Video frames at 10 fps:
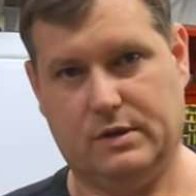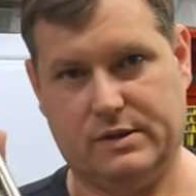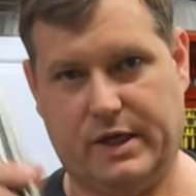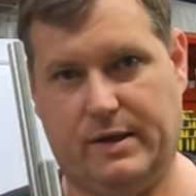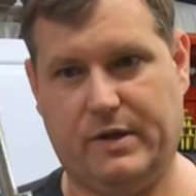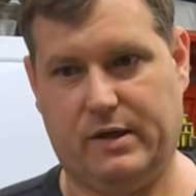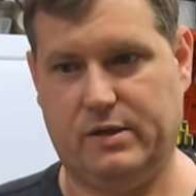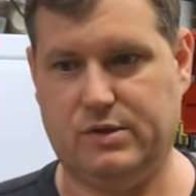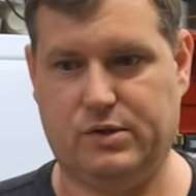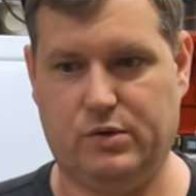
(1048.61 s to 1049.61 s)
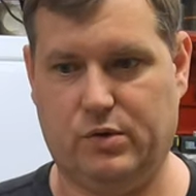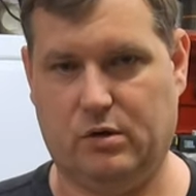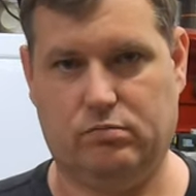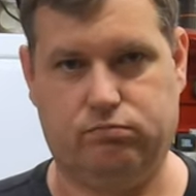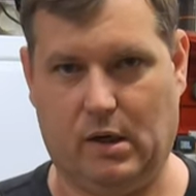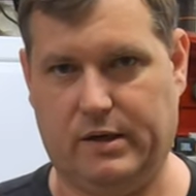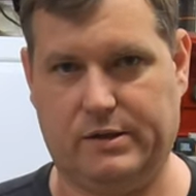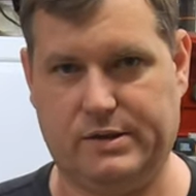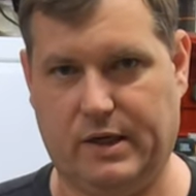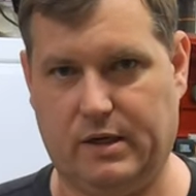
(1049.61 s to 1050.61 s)
stab that into your bucket
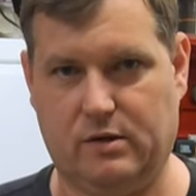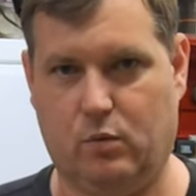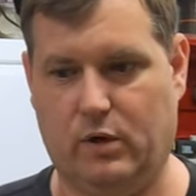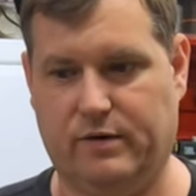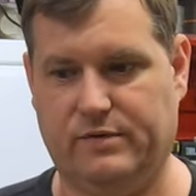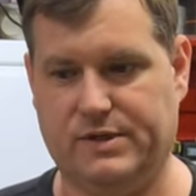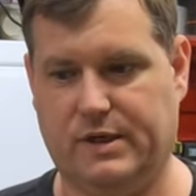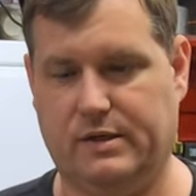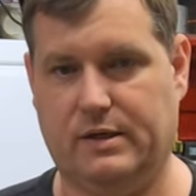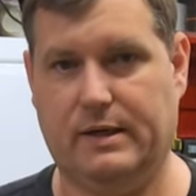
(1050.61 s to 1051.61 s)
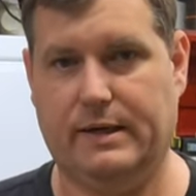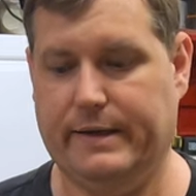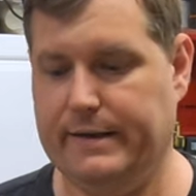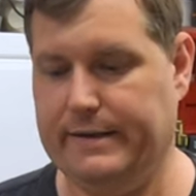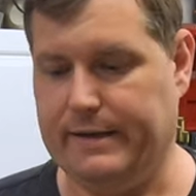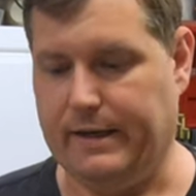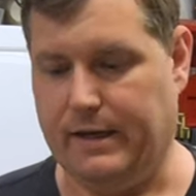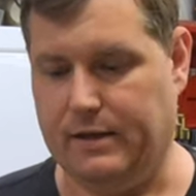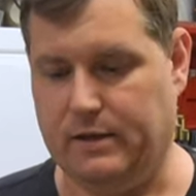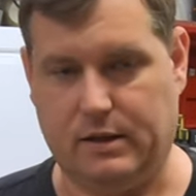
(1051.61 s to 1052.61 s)
of sand, whatever sand,
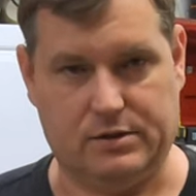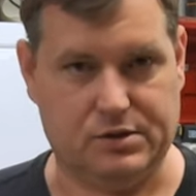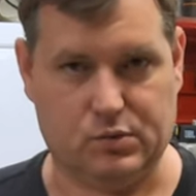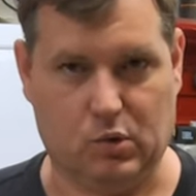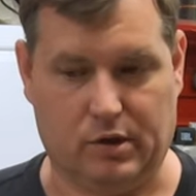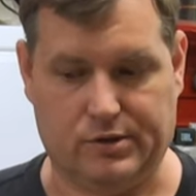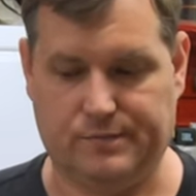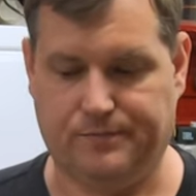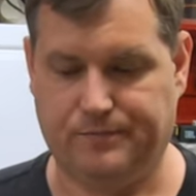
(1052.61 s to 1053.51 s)
and it just works.